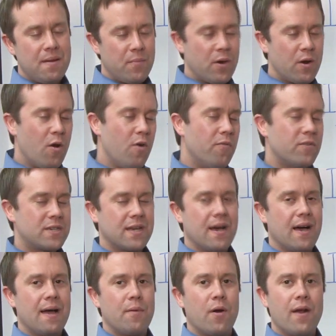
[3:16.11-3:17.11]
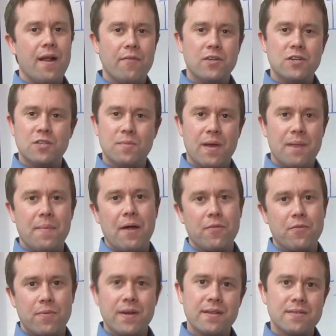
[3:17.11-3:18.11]
But over time, our average has been
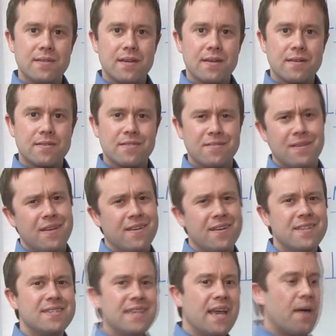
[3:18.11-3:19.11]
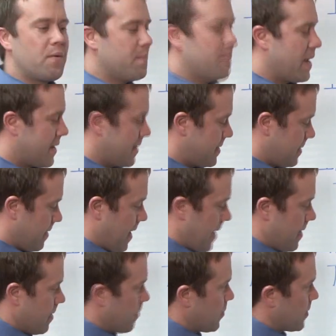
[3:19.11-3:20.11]
about 3 to 6. Let's see how we might get to
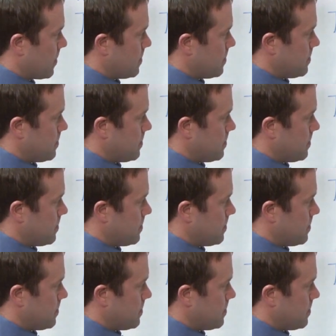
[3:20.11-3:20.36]
that number.